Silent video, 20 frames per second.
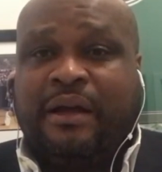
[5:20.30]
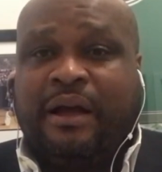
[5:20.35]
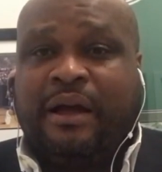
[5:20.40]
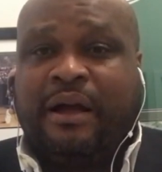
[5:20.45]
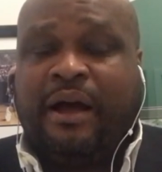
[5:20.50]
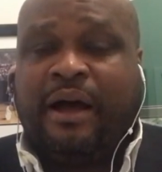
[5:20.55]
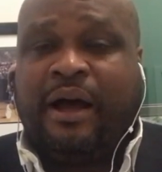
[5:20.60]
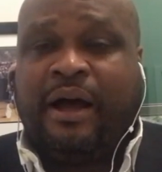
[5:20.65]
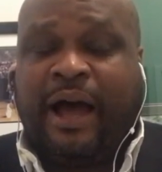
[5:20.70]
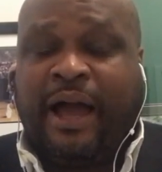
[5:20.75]

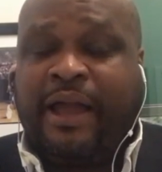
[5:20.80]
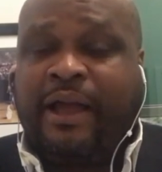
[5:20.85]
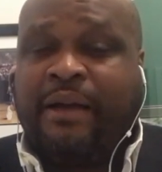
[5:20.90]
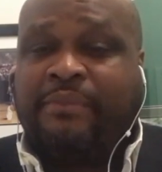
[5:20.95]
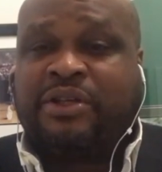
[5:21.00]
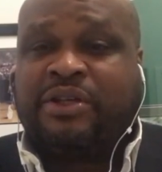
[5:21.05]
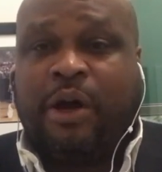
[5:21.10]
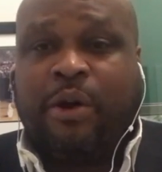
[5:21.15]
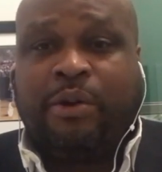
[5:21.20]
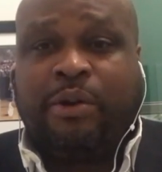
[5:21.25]
I
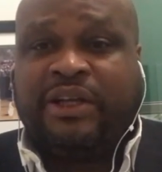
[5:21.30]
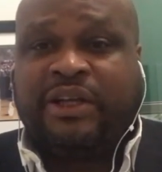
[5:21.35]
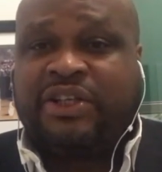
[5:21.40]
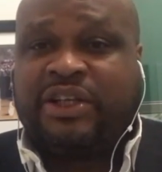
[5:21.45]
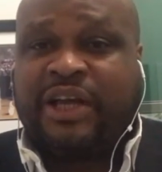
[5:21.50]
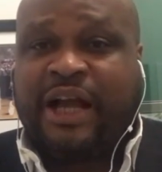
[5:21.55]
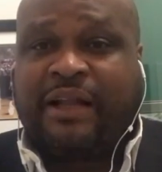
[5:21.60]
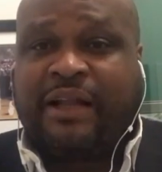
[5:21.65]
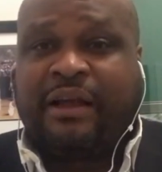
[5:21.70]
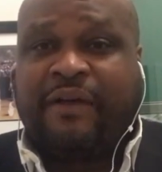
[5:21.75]
am totally
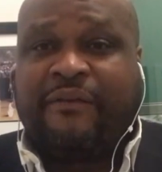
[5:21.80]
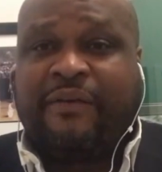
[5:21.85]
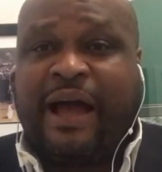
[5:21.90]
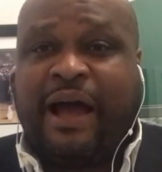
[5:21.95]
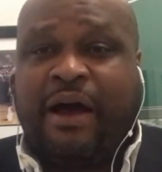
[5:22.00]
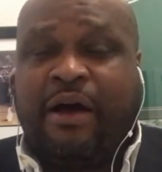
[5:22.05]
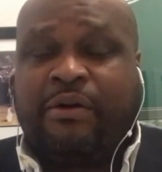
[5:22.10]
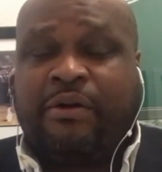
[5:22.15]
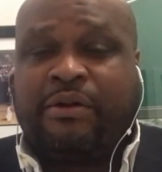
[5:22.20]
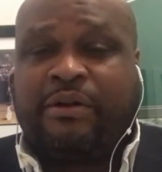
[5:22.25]
shocked of
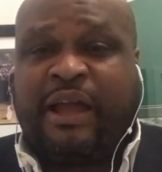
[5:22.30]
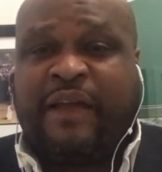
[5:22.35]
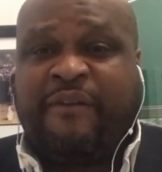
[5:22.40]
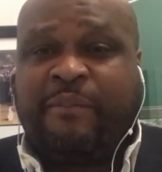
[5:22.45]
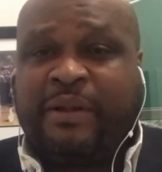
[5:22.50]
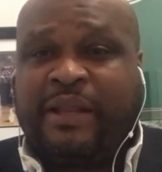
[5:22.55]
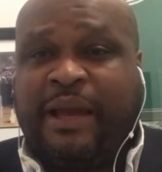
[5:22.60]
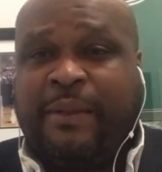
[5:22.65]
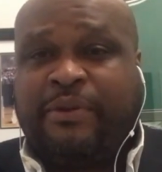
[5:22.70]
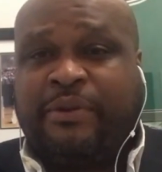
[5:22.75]
how
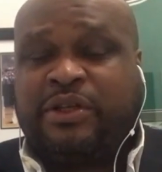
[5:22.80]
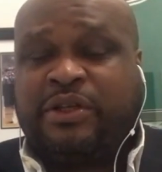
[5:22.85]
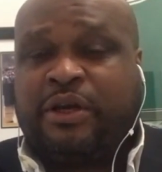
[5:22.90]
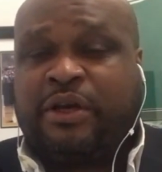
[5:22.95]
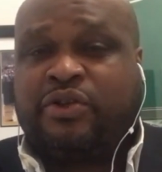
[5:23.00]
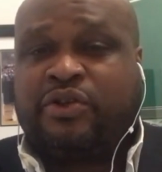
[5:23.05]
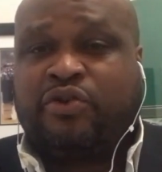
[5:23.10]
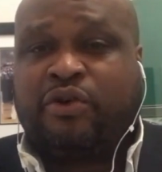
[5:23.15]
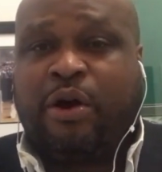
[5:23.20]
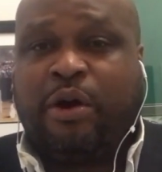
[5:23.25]
they've been able to
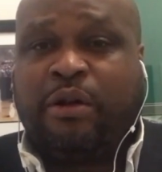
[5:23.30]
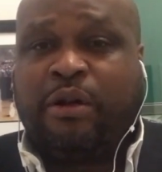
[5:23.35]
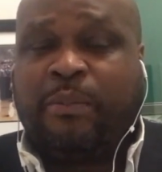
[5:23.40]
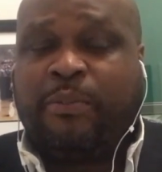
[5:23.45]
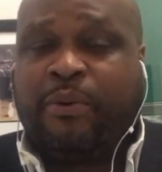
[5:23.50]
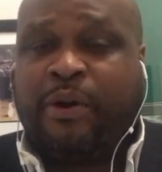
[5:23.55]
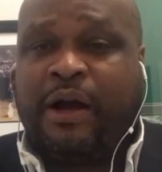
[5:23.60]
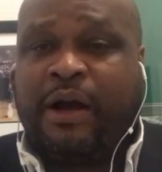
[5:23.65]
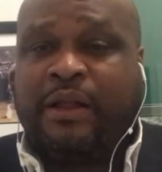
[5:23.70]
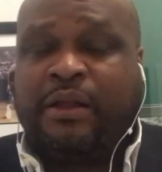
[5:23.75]
control
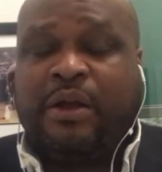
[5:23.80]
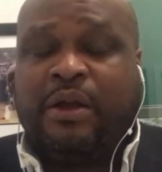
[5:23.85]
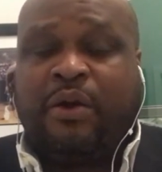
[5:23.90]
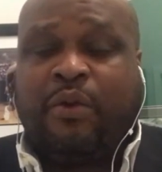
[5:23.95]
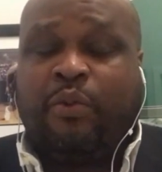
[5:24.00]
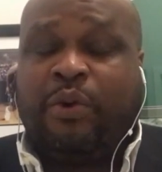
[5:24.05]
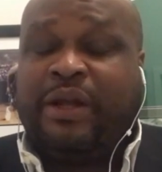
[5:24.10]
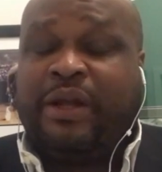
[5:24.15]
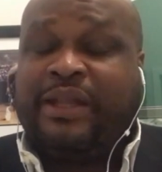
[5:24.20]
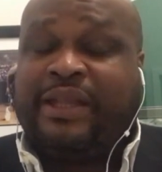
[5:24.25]
LeBron
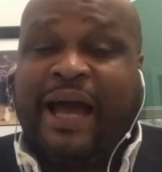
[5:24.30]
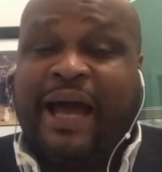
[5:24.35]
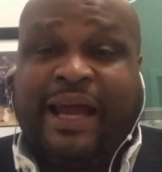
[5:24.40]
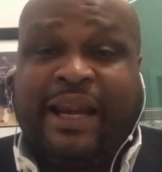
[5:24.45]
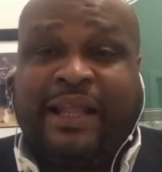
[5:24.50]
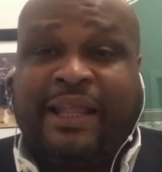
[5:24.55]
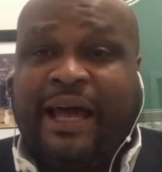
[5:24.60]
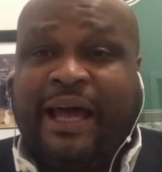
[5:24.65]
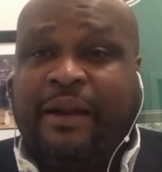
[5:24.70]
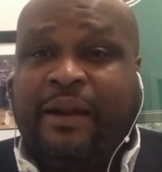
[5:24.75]
with
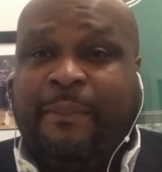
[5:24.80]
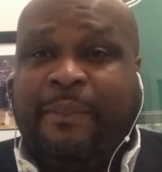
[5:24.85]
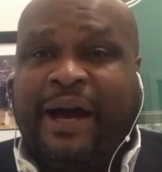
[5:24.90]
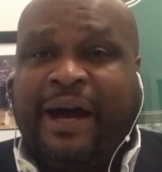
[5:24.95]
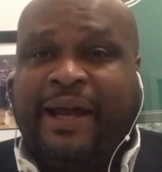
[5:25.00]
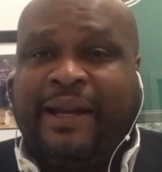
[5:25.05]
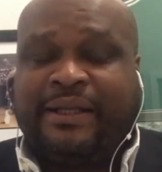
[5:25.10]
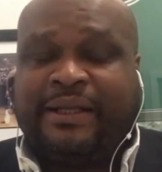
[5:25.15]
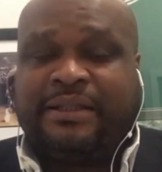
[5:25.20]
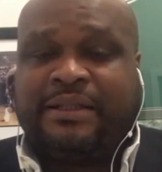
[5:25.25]
not a lot of
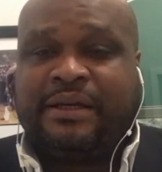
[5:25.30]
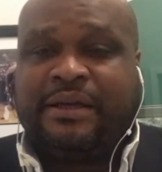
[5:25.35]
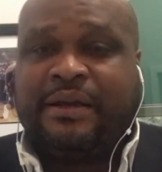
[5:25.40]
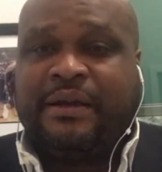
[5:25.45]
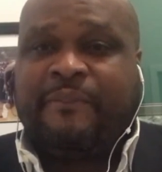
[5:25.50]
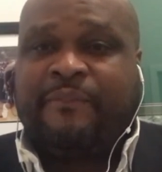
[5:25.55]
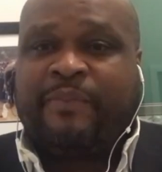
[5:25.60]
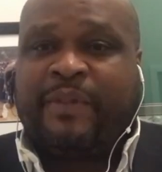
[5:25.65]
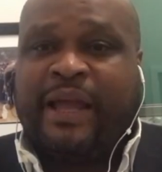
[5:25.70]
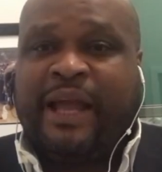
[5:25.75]
bodies.
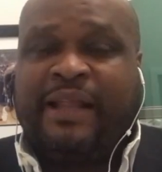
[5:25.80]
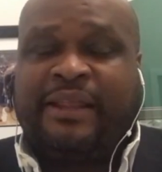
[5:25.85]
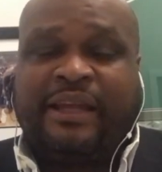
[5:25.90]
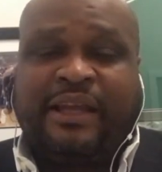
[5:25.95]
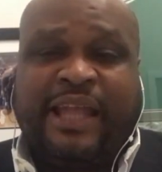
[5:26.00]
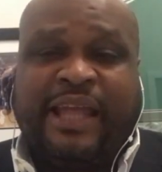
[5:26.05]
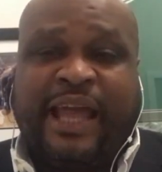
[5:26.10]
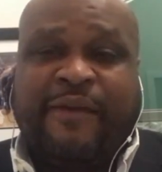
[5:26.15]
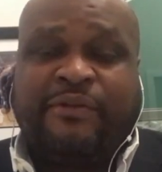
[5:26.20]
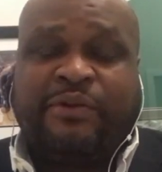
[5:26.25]

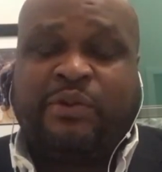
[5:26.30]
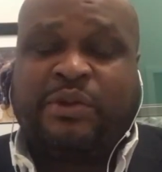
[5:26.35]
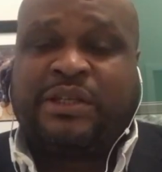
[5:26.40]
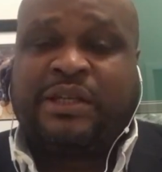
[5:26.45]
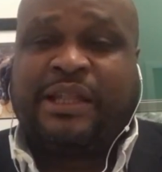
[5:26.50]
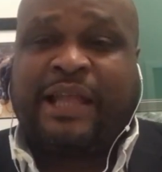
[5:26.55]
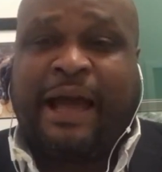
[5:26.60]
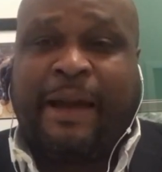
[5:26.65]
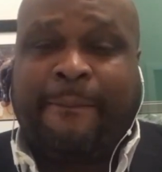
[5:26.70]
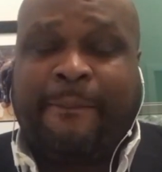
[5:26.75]
Anthony Davis was
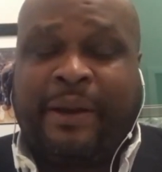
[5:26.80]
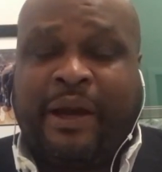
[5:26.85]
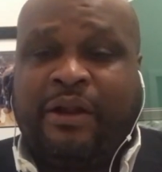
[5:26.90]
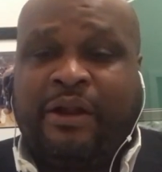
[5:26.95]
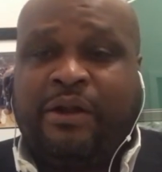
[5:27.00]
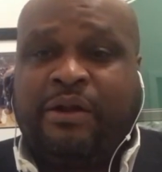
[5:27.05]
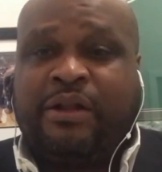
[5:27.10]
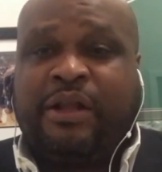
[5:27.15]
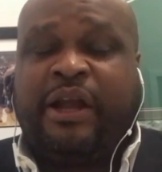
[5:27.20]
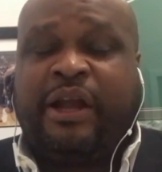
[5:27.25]
a lot
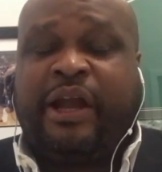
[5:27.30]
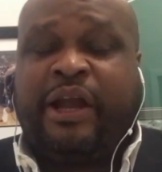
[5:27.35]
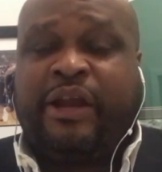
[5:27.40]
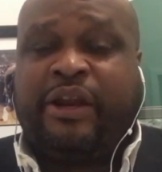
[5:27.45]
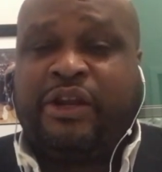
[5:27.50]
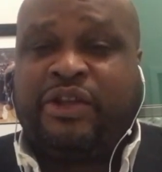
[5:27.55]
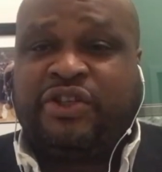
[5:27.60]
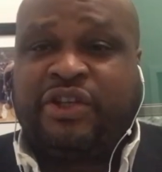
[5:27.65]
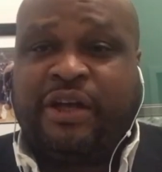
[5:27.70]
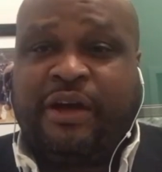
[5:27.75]
better. The
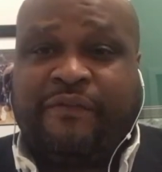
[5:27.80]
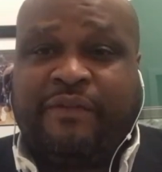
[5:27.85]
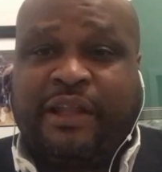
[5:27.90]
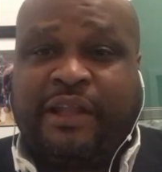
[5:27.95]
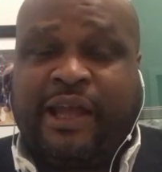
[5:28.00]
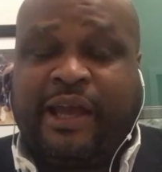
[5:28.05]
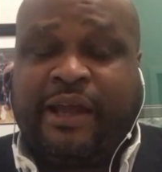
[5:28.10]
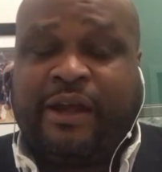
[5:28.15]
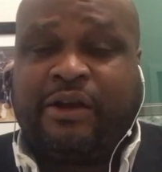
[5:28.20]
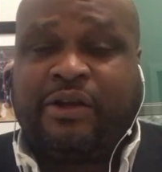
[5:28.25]
energy of the
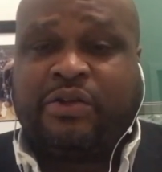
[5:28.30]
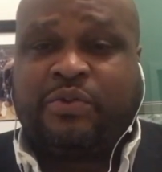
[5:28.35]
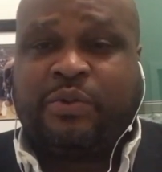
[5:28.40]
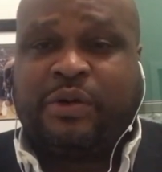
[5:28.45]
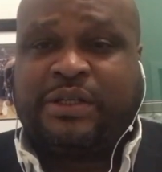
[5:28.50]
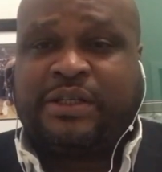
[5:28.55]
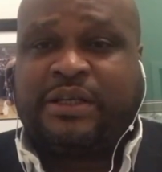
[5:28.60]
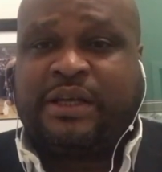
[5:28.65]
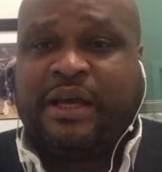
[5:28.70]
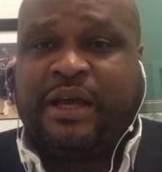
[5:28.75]
Lakers
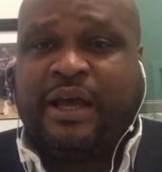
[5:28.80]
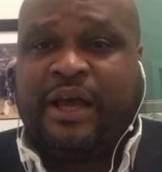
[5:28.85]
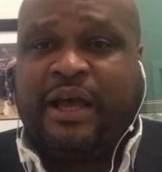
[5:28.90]
was